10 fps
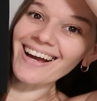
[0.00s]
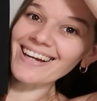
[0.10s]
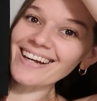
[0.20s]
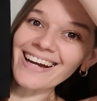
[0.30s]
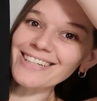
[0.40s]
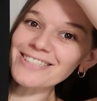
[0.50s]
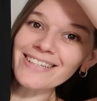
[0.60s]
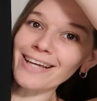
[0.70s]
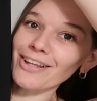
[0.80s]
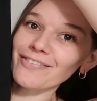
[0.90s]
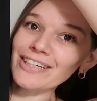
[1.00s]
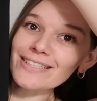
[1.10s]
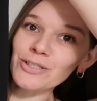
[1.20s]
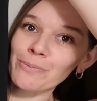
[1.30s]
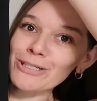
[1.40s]
I, I just, I love
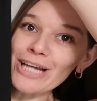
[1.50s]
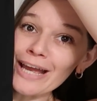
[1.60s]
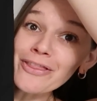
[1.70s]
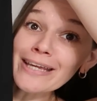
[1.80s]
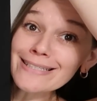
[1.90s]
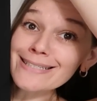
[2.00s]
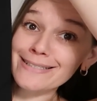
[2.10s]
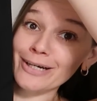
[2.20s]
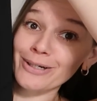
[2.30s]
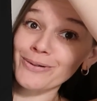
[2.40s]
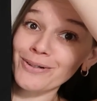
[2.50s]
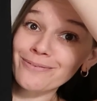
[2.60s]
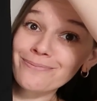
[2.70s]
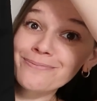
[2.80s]
it so much. I think it's hysterical.